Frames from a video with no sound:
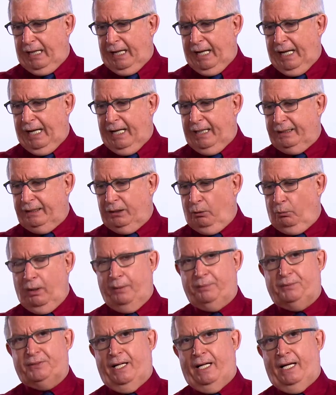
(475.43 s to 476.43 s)
and the
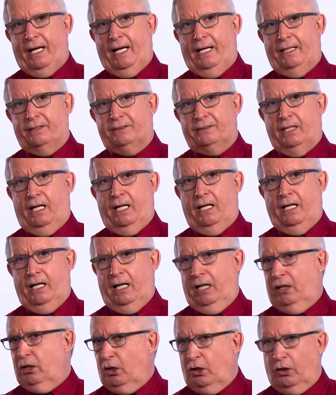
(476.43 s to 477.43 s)
website has
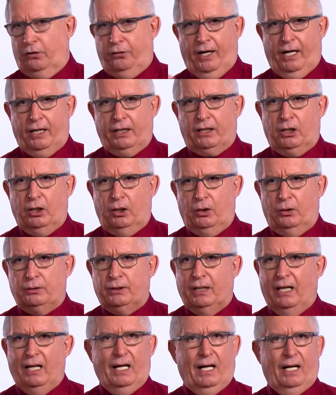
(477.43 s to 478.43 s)
a lot of R
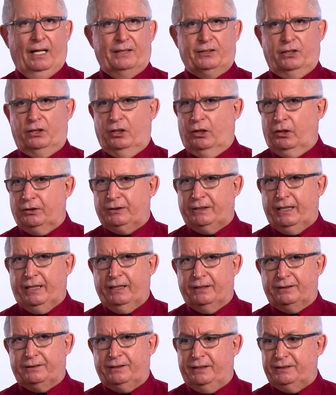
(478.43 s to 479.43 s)
code, has a lot of
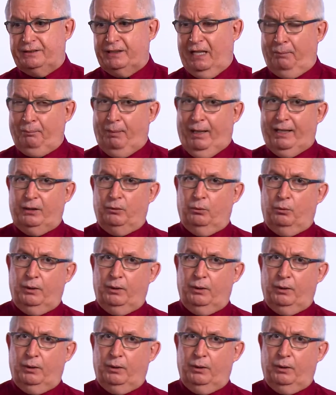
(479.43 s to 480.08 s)
data sets, and by the